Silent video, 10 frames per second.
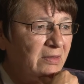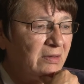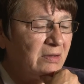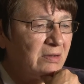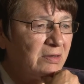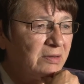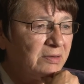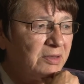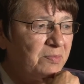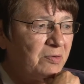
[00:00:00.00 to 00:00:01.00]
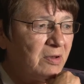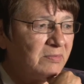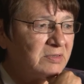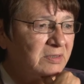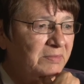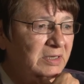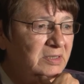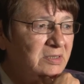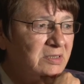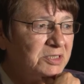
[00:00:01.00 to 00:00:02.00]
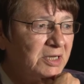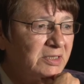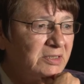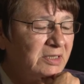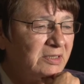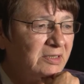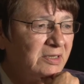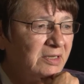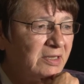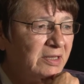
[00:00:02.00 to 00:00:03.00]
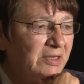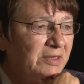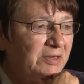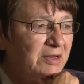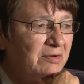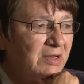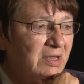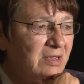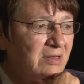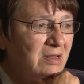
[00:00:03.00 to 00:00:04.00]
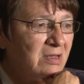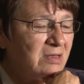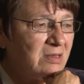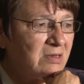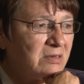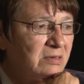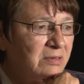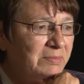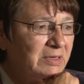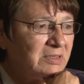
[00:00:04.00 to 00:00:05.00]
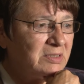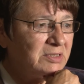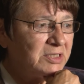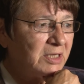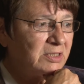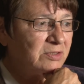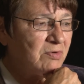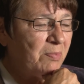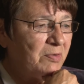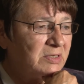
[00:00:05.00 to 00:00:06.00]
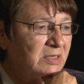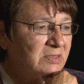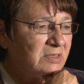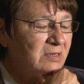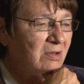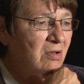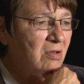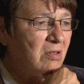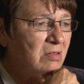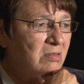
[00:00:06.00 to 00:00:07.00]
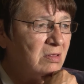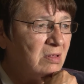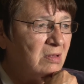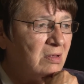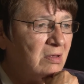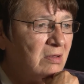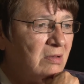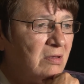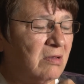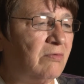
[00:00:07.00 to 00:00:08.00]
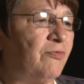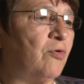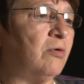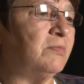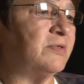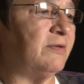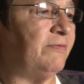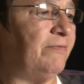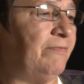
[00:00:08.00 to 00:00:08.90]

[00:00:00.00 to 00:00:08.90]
Uh, they promise the medicine chest, and there again, the, the the medicine chest represents all forms of